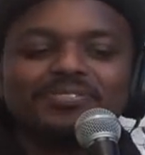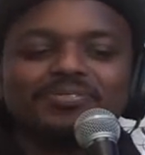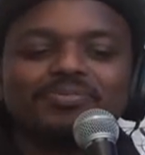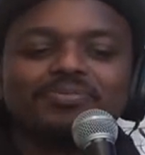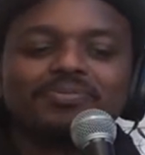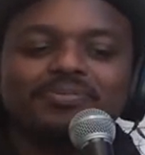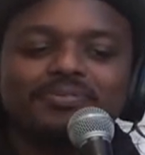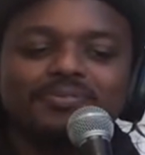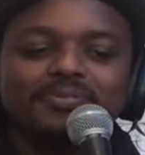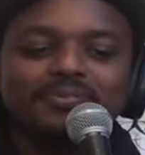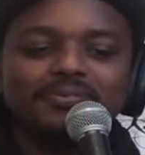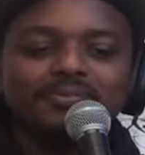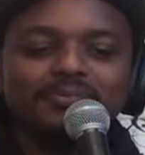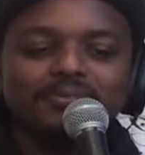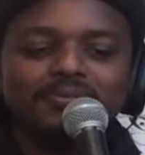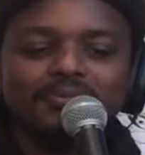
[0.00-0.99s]

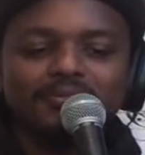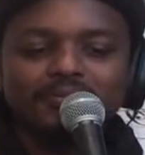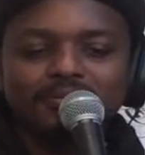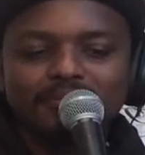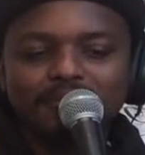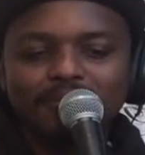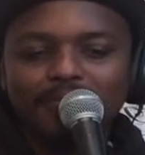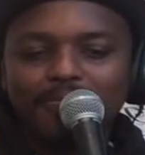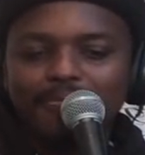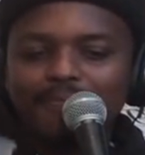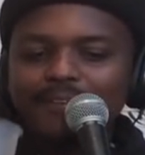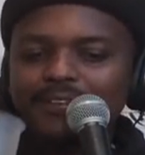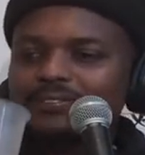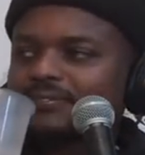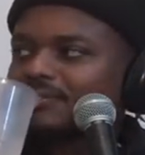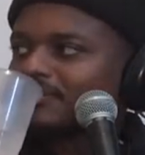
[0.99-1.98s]

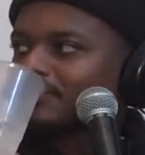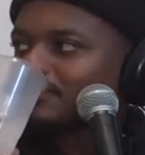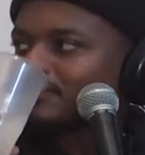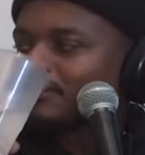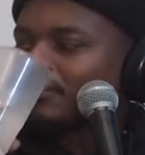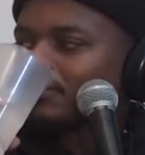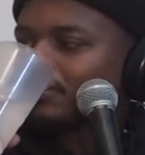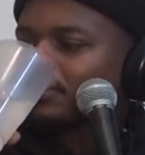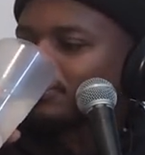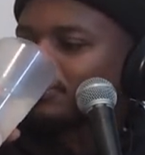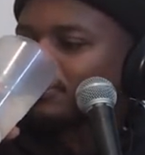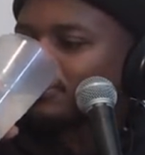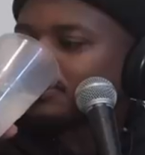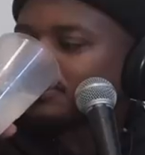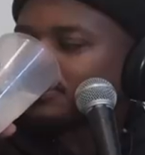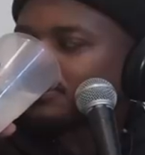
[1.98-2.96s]

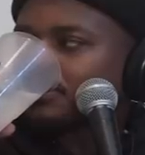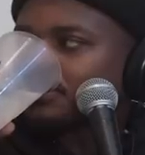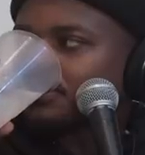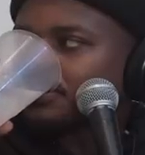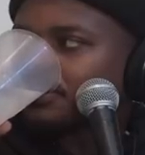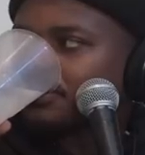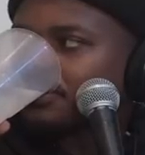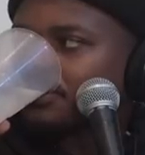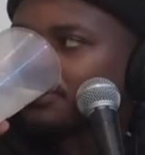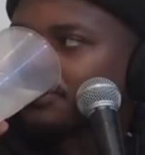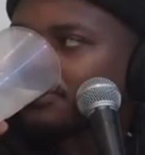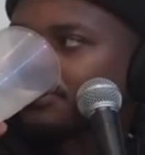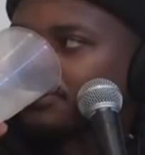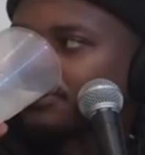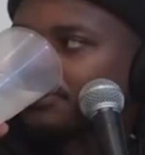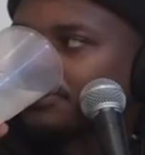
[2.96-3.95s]

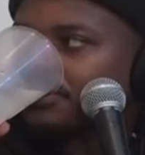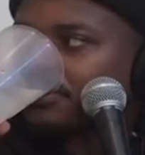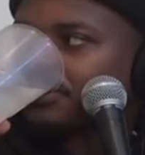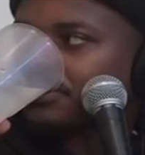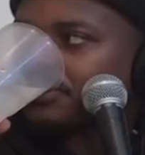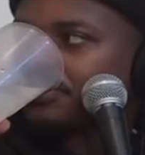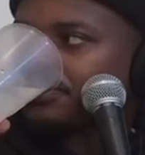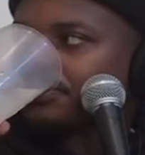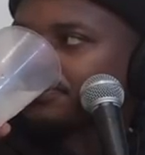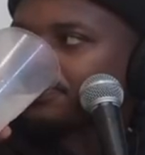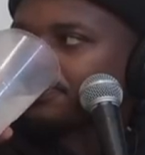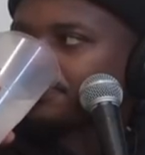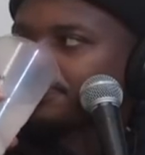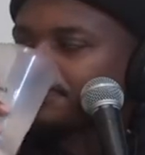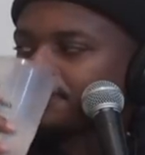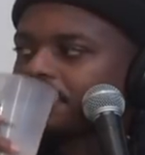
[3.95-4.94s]

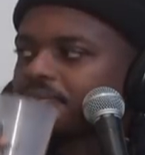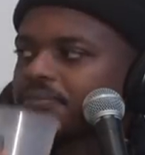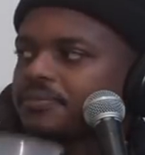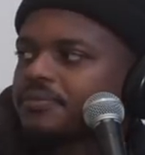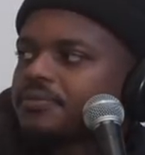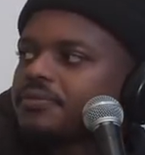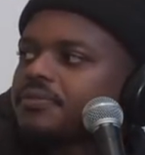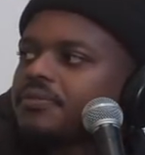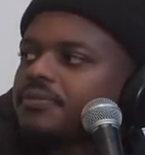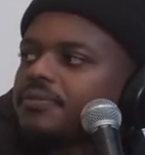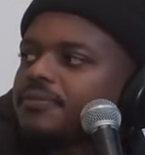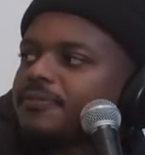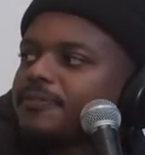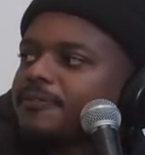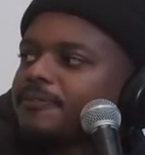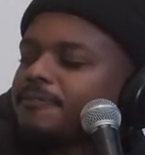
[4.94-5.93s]

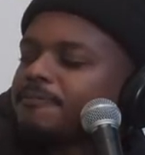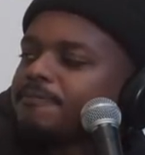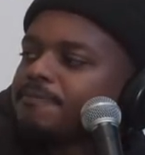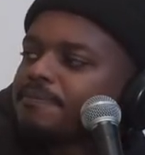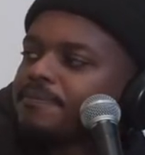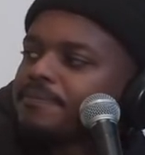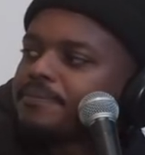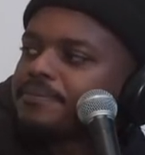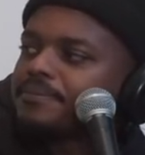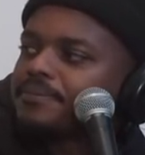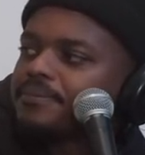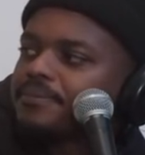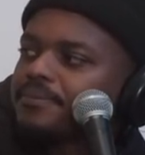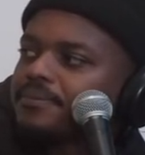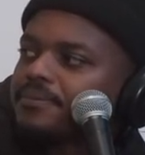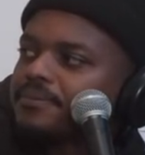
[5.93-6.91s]

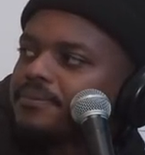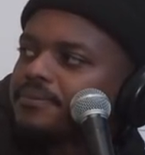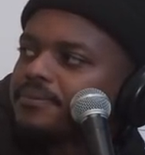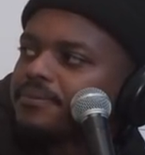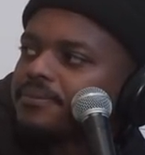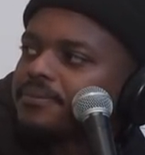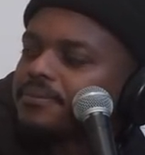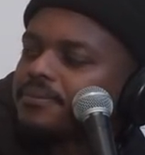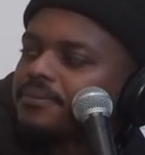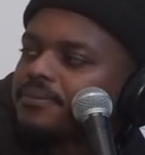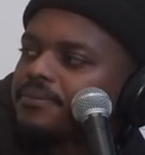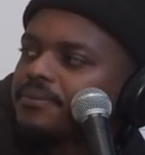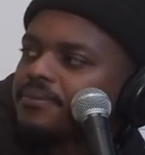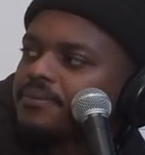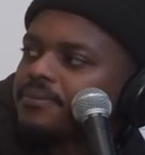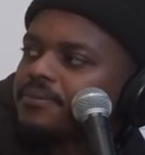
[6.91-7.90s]

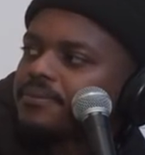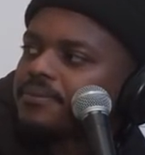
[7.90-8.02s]
(silent)